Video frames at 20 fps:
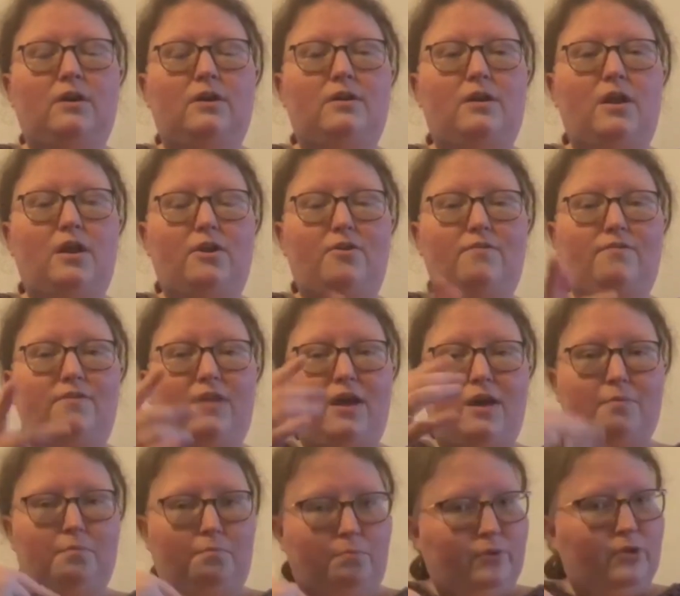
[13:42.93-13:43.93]
None of
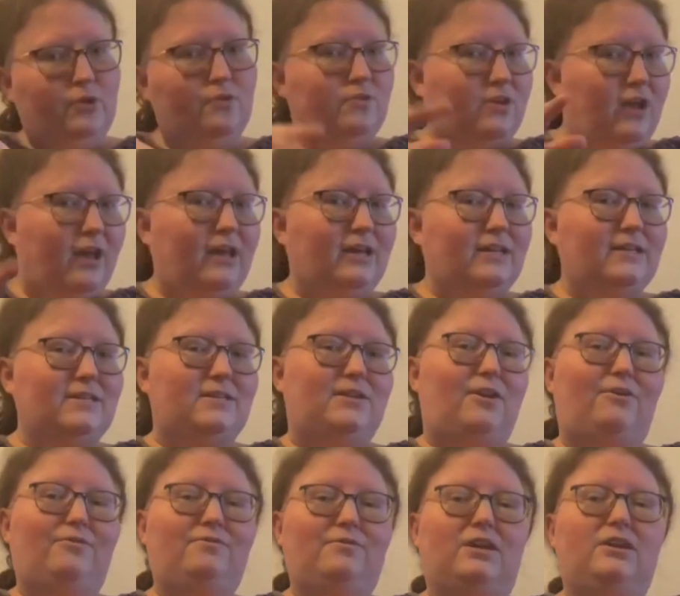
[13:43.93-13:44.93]
that blue dye stuff